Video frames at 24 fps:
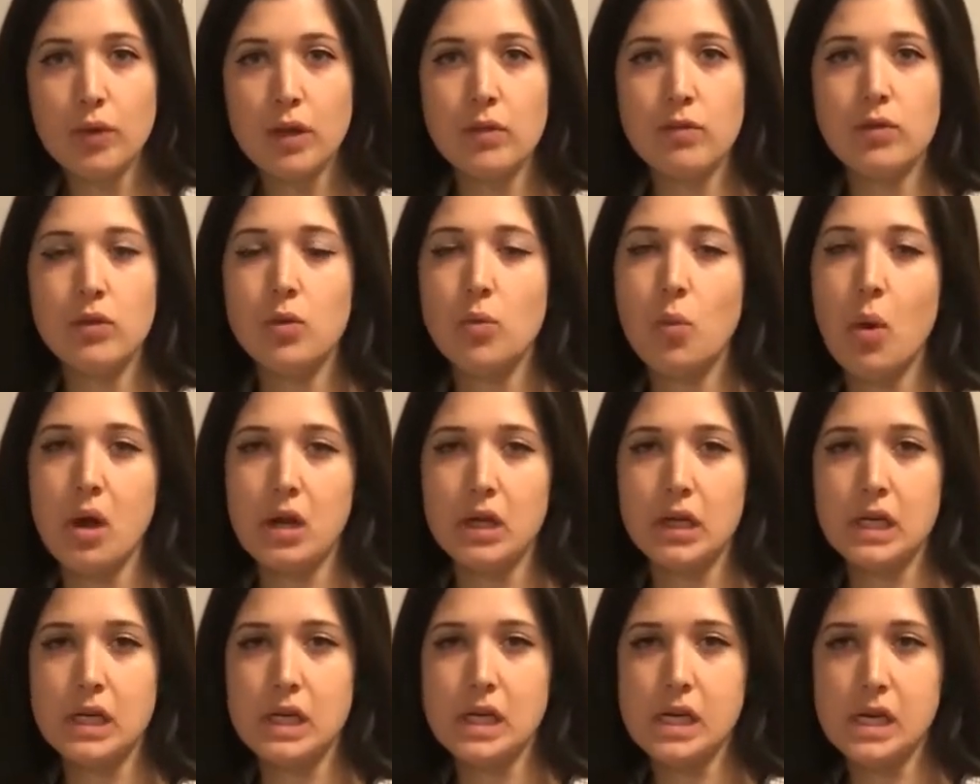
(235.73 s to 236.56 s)
if you
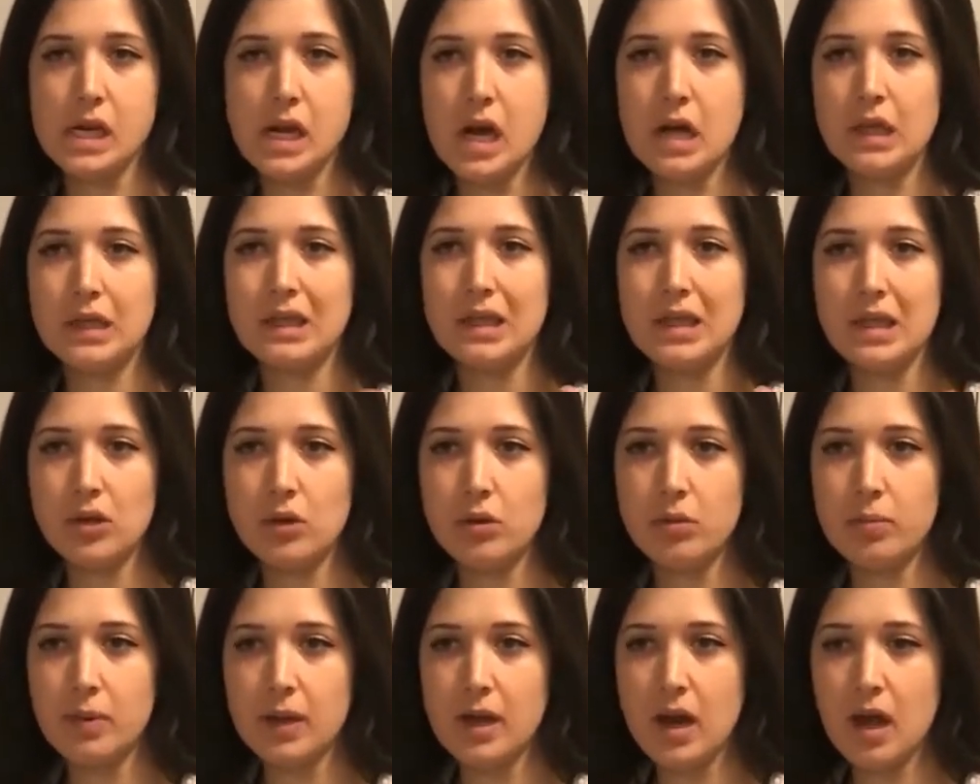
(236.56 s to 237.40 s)
wanted it a little
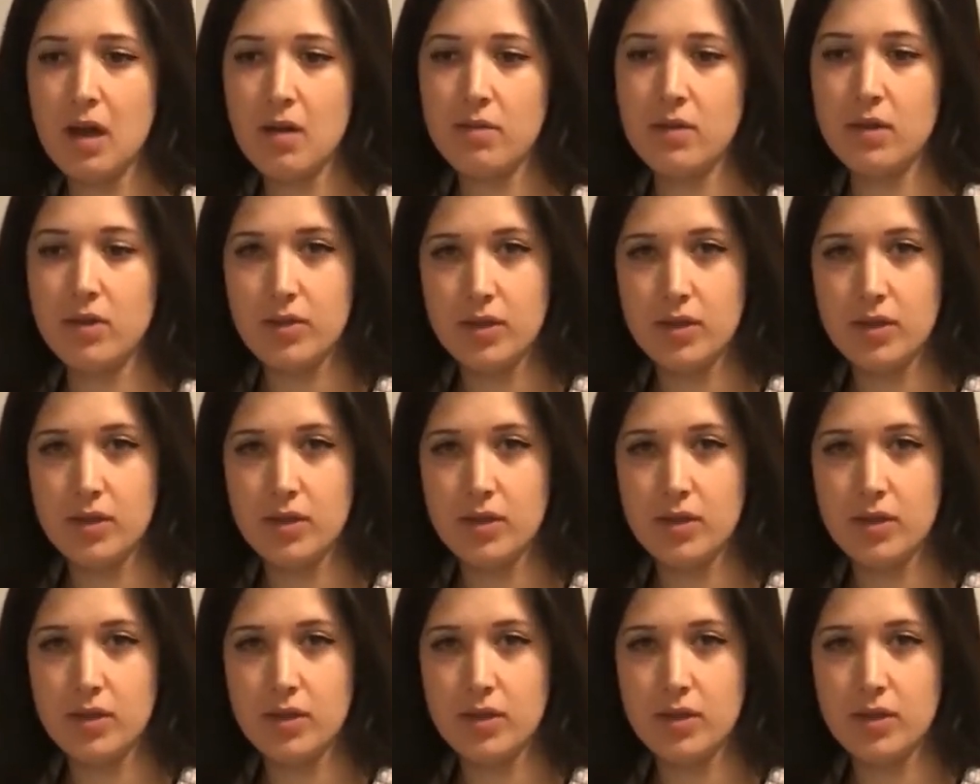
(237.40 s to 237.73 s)
bit of a